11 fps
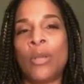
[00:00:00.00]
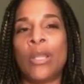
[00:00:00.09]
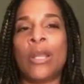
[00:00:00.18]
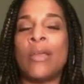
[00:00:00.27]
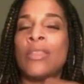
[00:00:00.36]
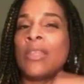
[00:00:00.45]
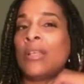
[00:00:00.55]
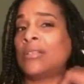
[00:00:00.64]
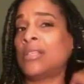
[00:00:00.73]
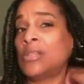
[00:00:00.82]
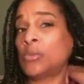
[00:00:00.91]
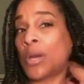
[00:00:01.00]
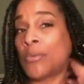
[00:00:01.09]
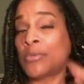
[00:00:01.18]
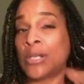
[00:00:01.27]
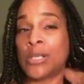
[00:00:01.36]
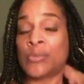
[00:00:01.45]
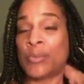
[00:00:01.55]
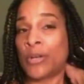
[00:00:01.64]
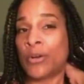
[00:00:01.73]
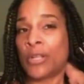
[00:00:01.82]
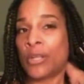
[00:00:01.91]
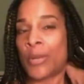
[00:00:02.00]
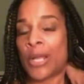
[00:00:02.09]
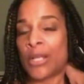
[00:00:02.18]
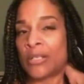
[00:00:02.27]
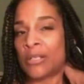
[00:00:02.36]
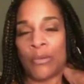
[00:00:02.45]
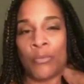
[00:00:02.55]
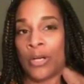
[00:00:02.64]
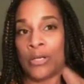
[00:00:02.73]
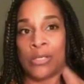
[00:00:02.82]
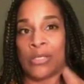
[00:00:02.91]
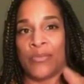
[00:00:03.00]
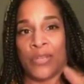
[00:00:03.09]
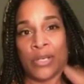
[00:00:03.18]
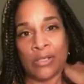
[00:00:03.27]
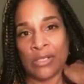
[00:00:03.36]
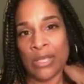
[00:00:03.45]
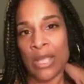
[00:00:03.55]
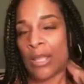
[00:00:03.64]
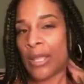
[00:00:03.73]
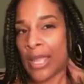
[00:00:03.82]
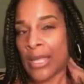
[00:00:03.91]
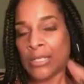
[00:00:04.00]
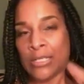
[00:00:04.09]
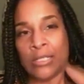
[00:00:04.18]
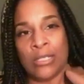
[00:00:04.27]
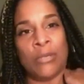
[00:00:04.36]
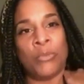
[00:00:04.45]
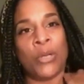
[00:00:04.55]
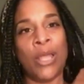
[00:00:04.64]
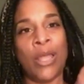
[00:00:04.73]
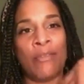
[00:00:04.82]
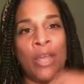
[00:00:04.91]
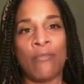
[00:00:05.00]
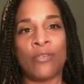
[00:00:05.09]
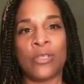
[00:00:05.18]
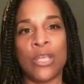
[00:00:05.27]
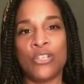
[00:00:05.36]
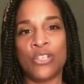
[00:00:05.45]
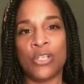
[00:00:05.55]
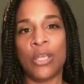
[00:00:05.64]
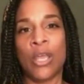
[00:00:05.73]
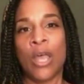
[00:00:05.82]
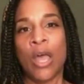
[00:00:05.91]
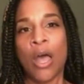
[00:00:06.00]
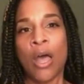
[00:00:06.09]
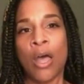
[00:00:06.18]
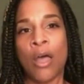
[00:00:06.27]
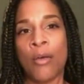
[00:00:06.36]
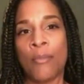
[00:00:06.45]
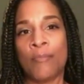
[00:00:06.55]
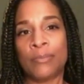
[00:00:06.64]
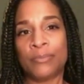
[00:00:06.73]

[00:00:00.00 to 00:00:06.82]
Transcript: this is what I was going to explain earlier, but I went on to something else because I got like ADD when I have conversation. Yeah,